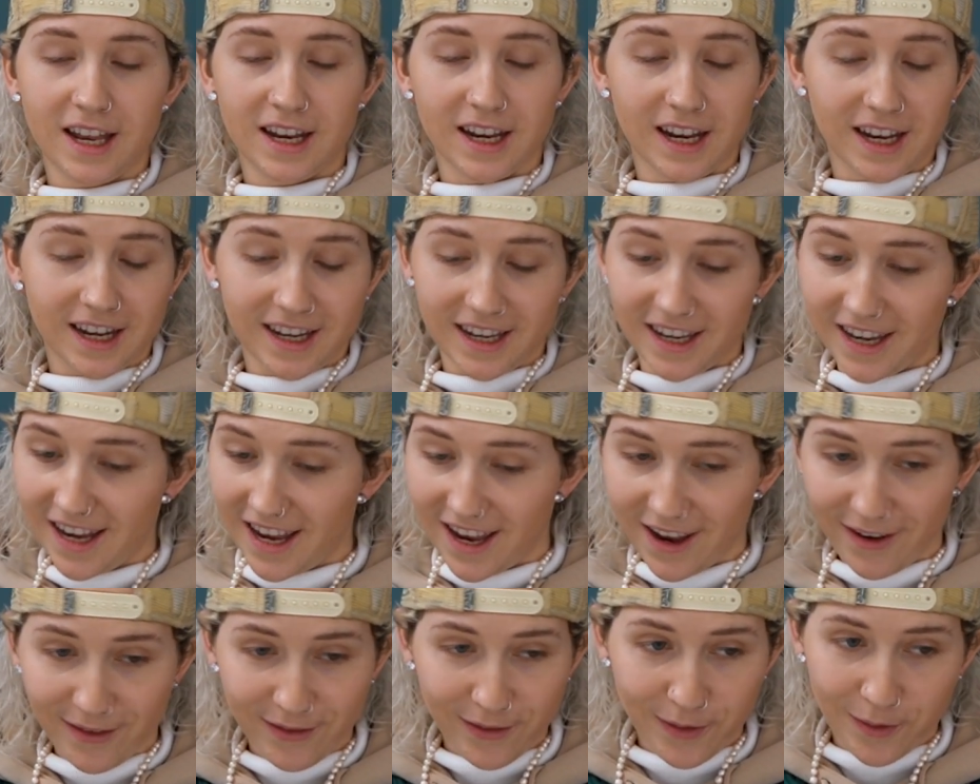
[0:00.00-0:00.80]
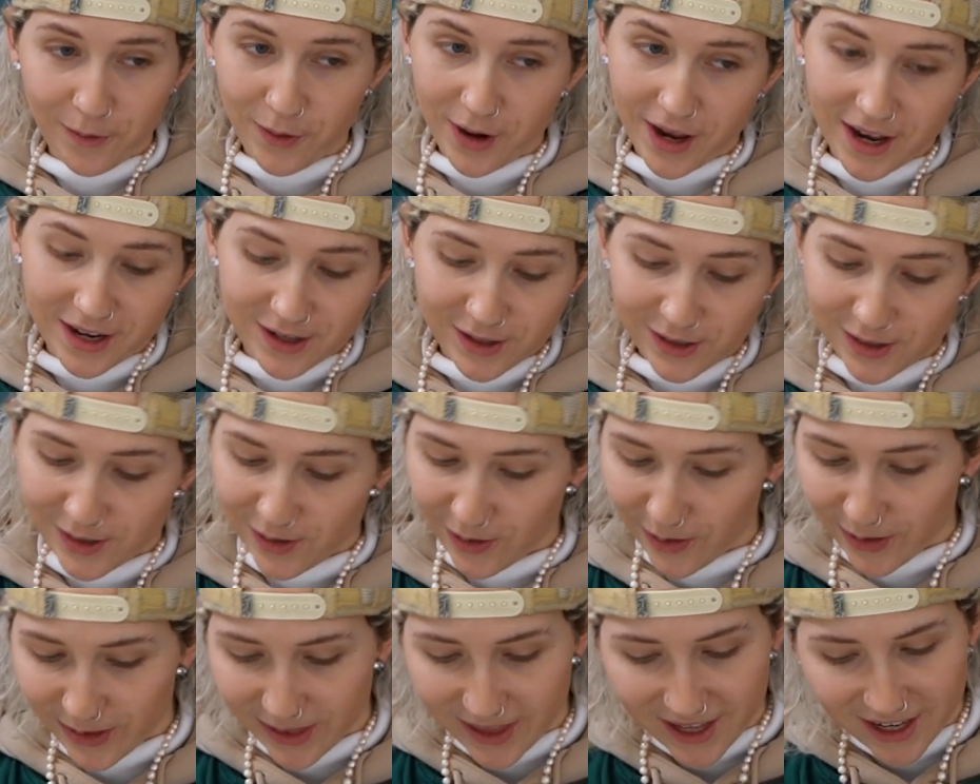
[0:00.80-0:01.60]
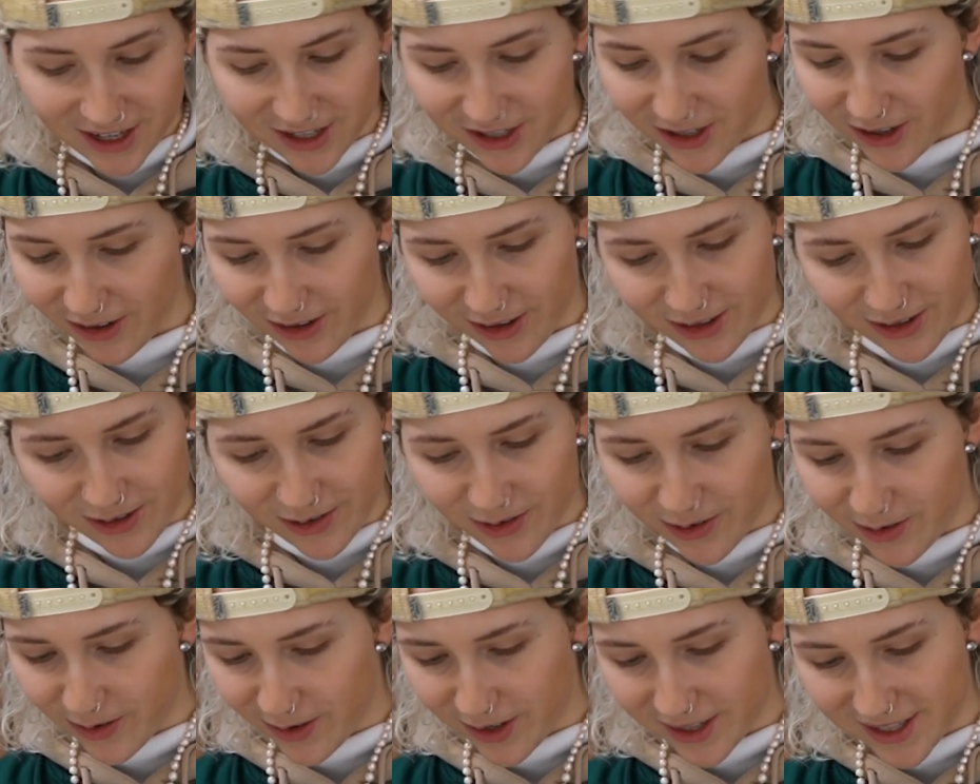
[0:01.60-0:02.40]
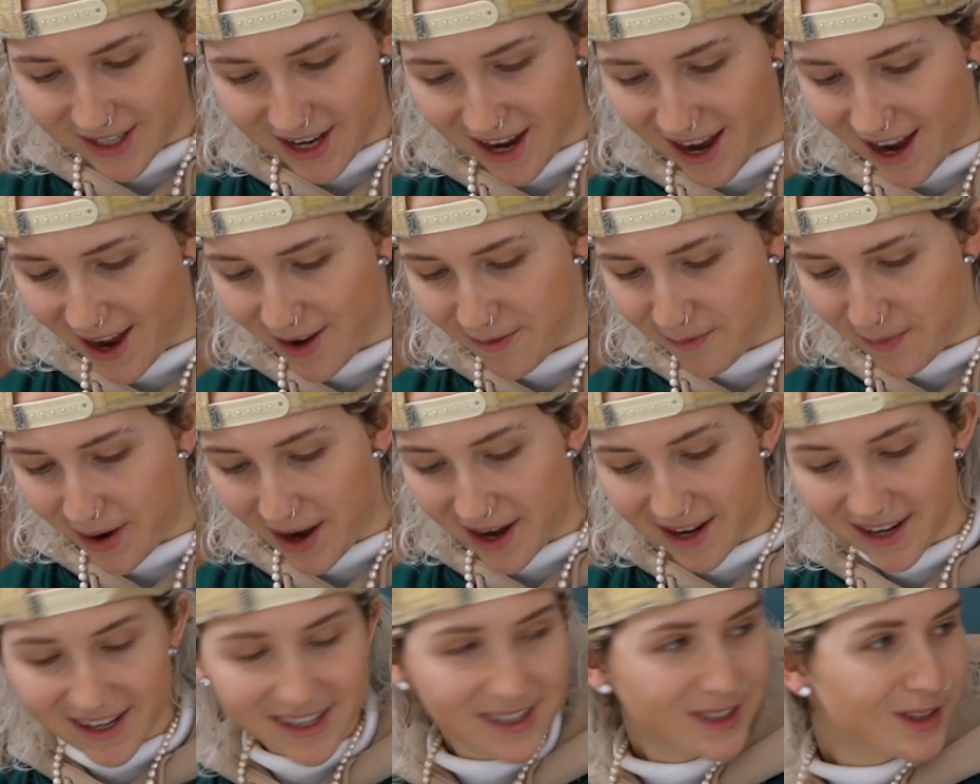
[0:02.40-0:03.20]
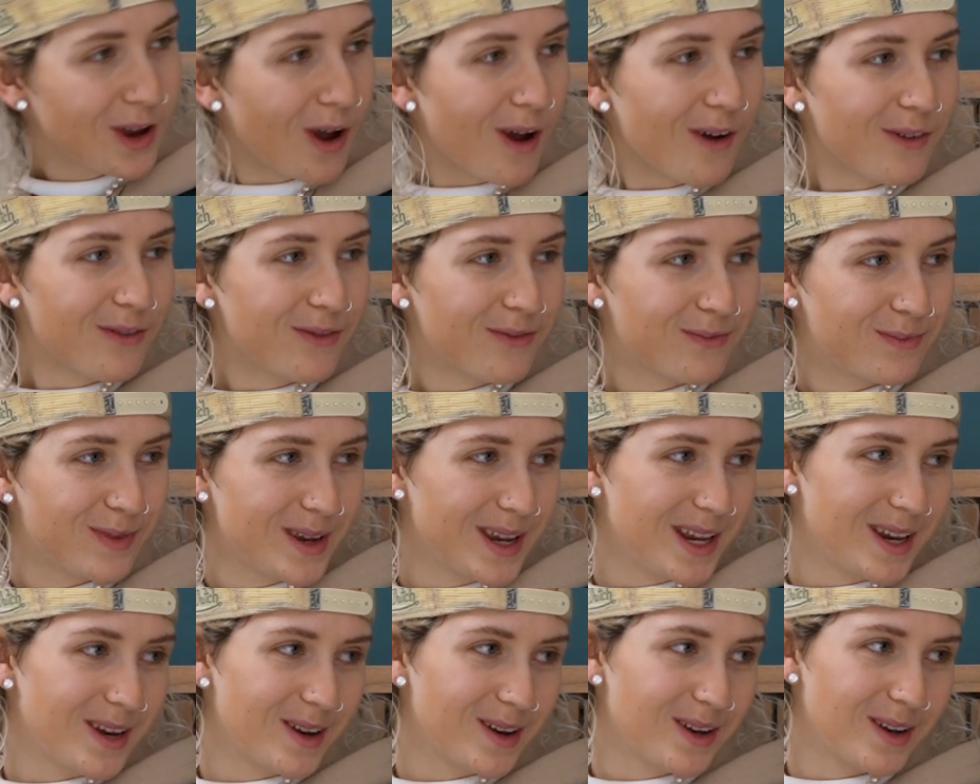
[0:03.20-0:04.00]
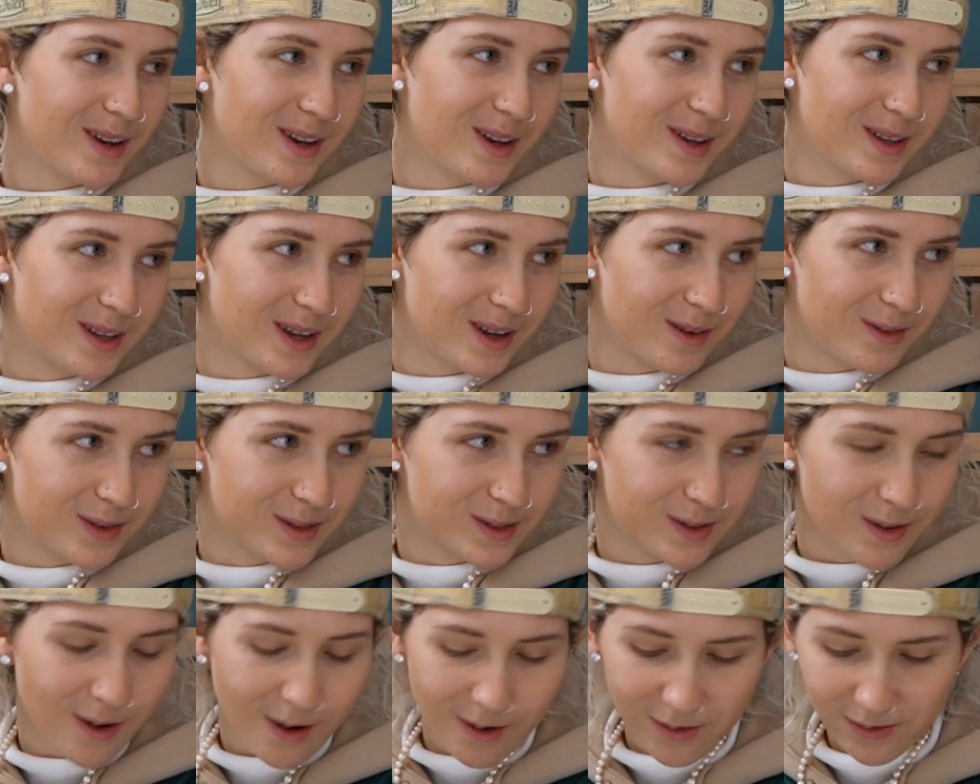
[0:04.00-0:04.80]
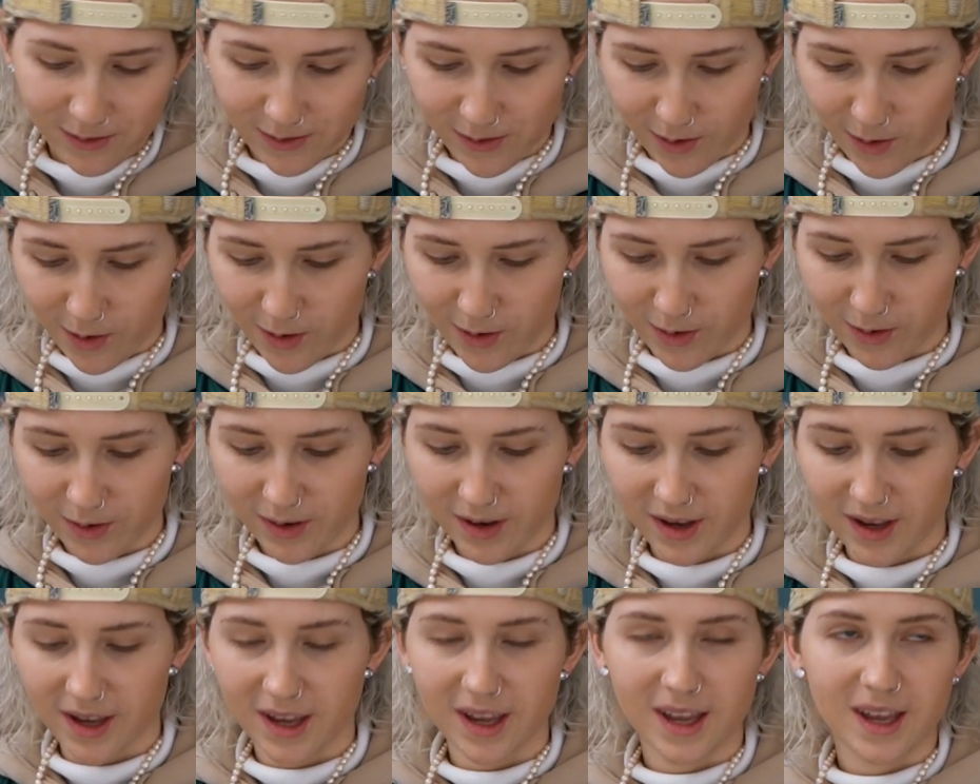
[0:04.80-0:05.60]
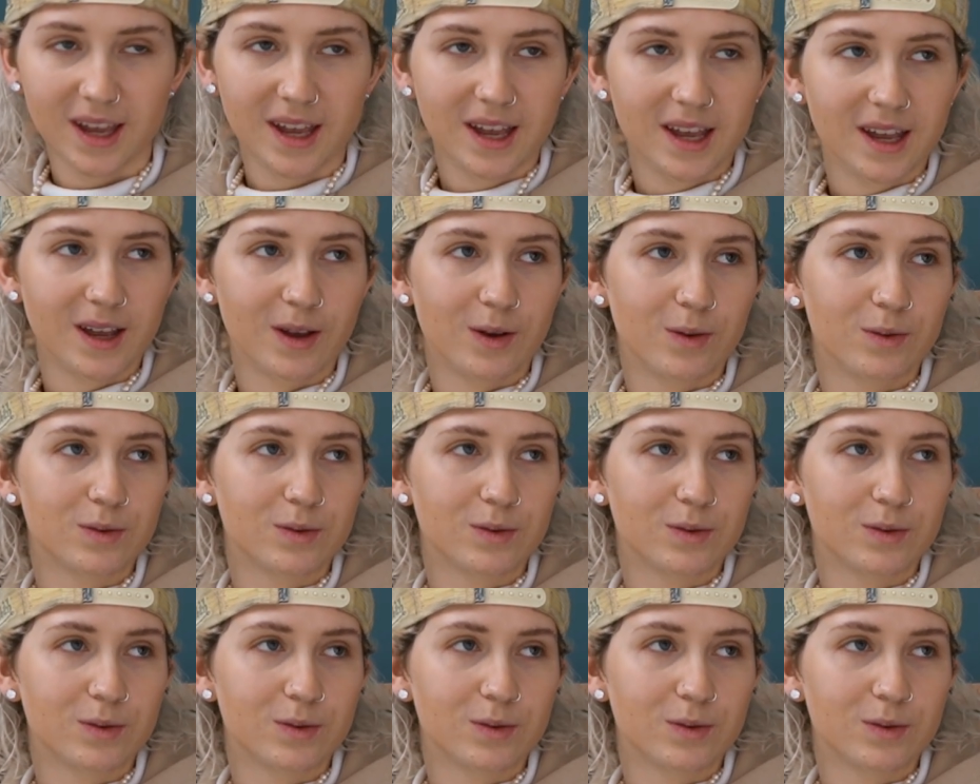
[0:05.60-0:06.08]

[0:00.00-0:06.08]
and yeah, from there just auditions all the time, man. It's tough it was tough though. It